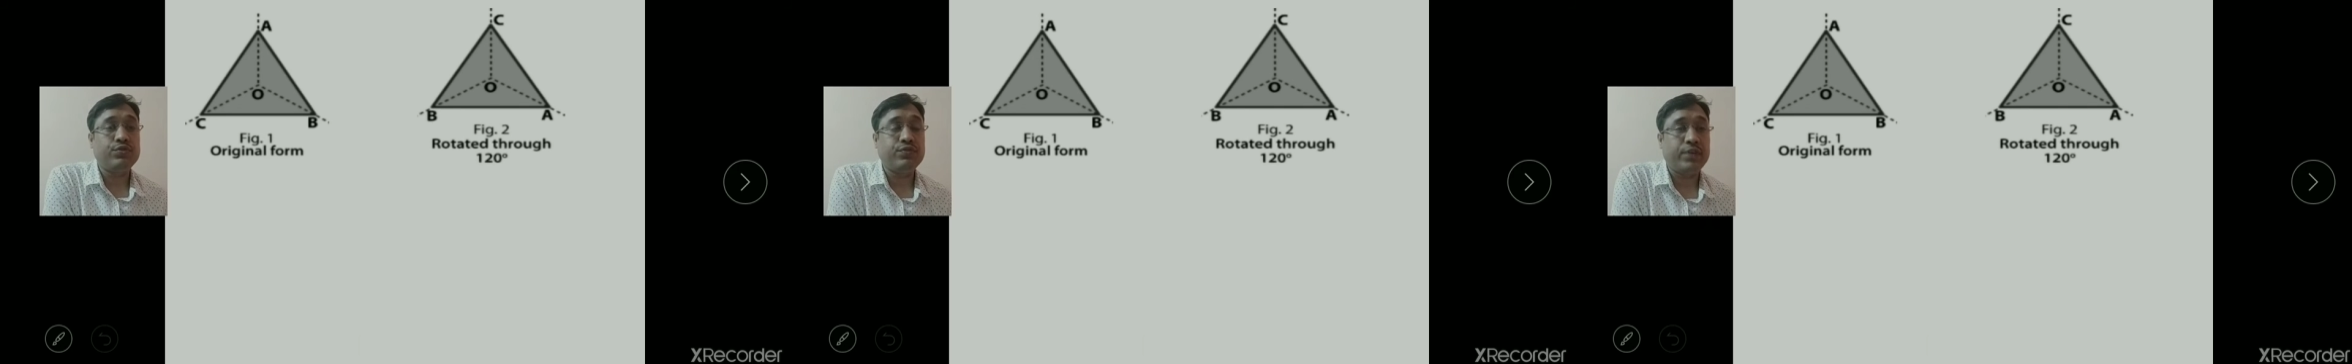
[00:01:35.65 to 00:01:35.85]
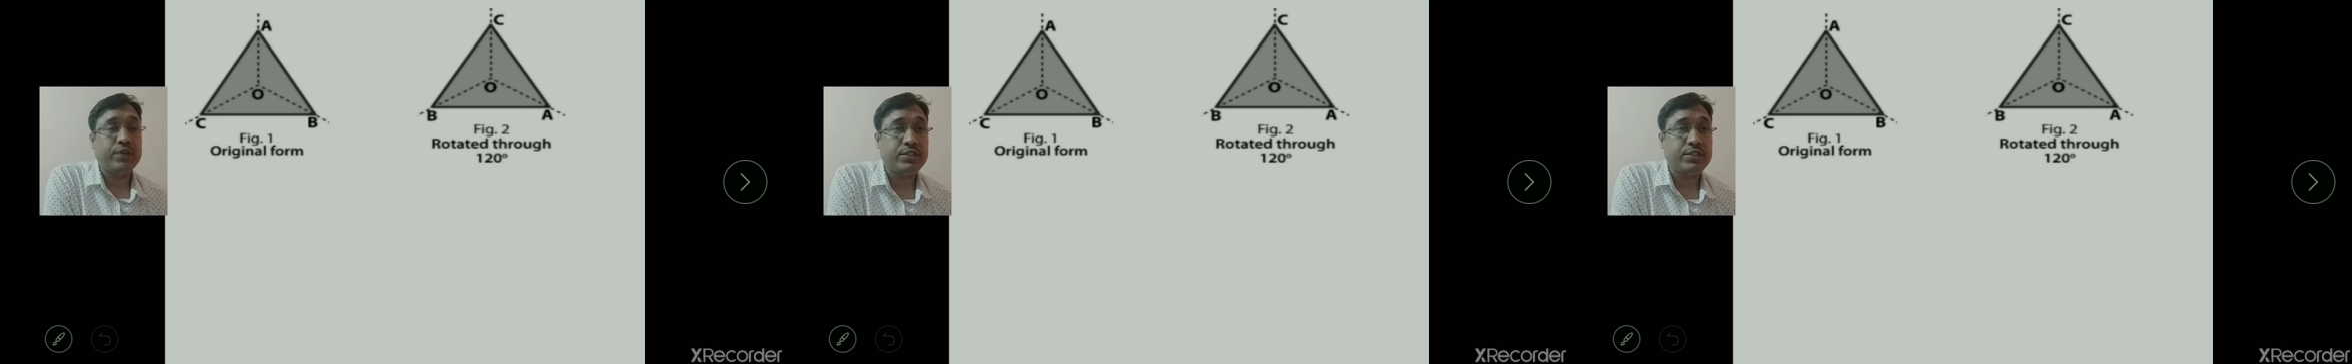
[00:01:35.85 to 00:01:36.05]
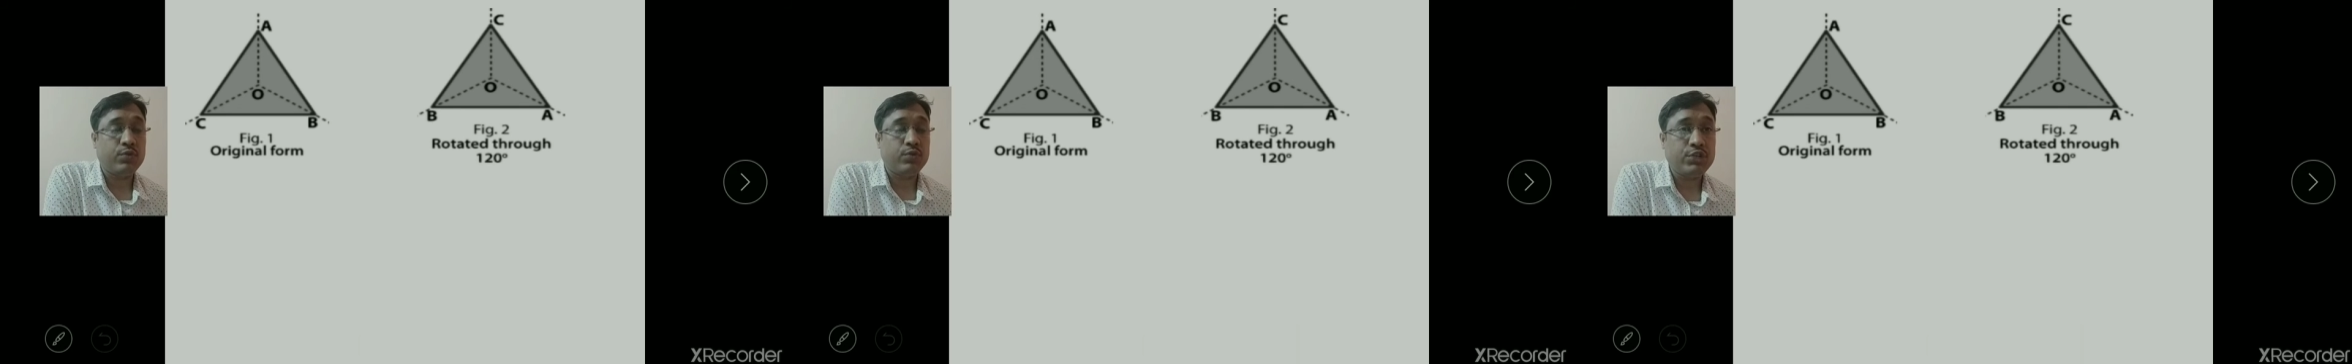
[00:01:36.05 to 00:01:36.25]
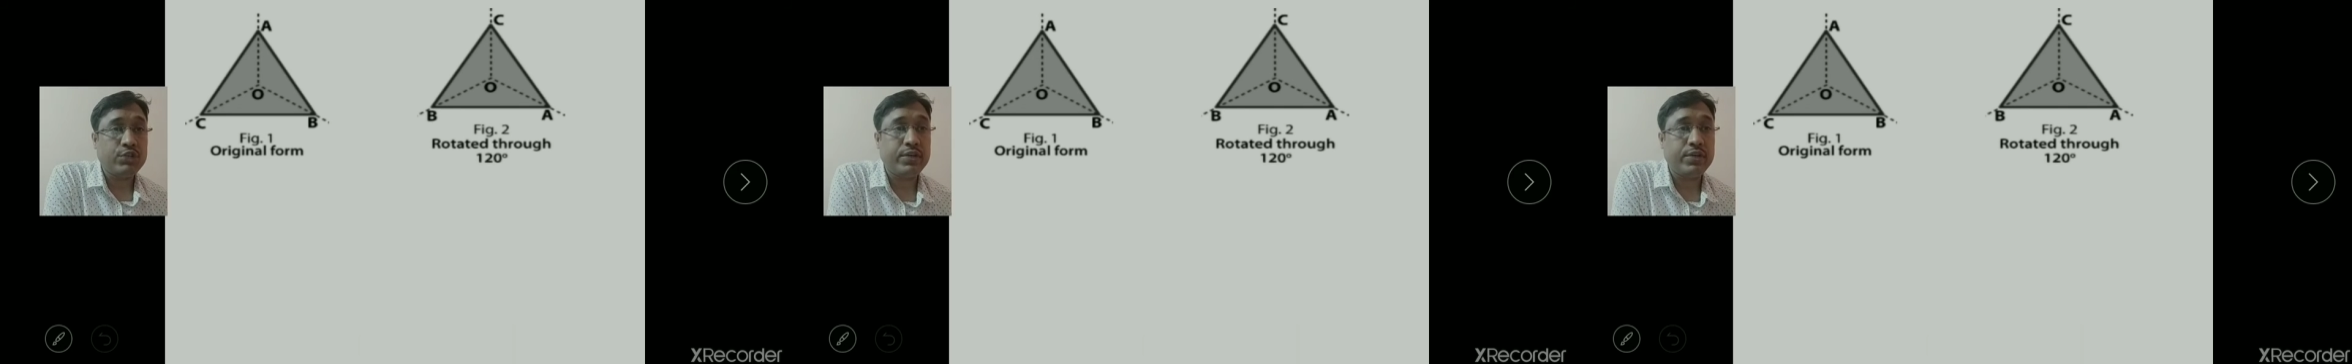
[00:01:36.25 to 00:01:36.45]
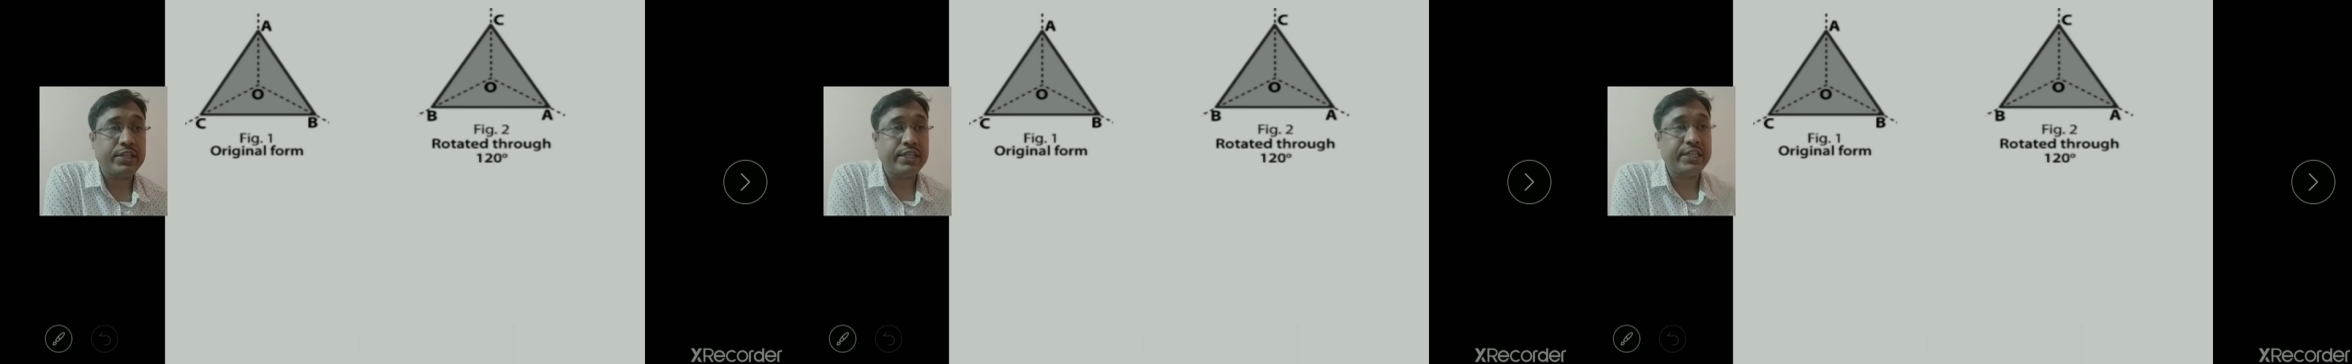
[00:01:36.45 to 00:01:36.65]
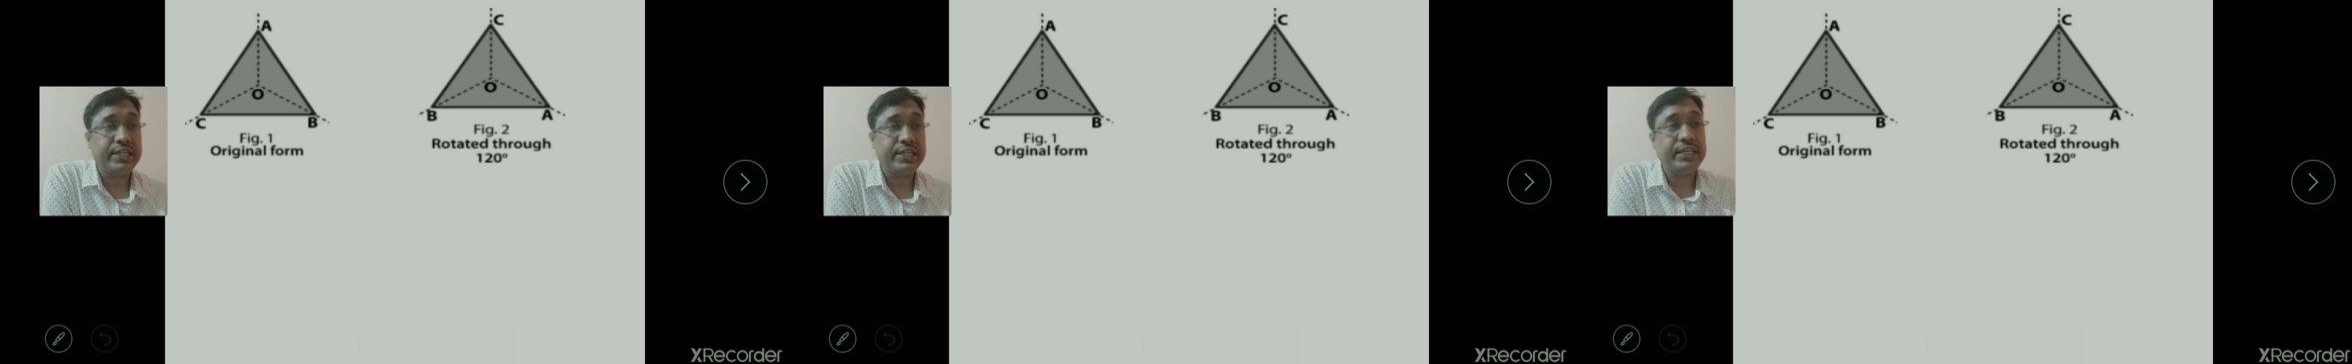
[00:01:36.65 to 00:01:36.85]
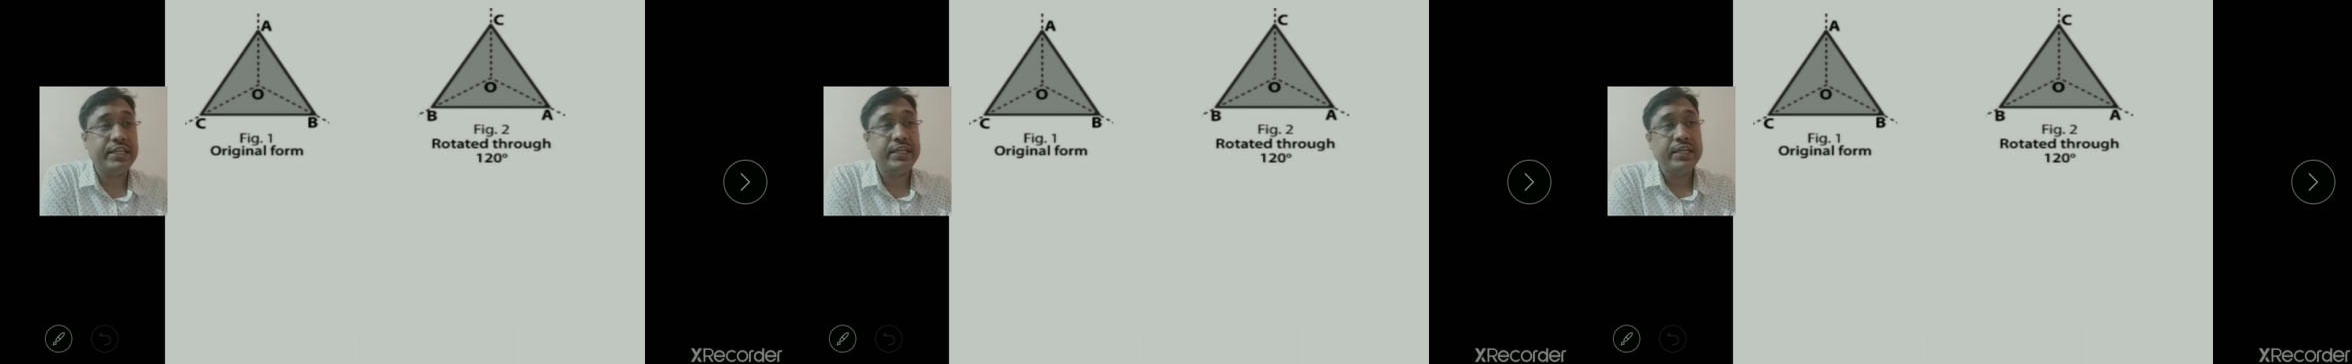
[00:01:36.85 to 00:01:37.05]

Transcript: first 120 degree,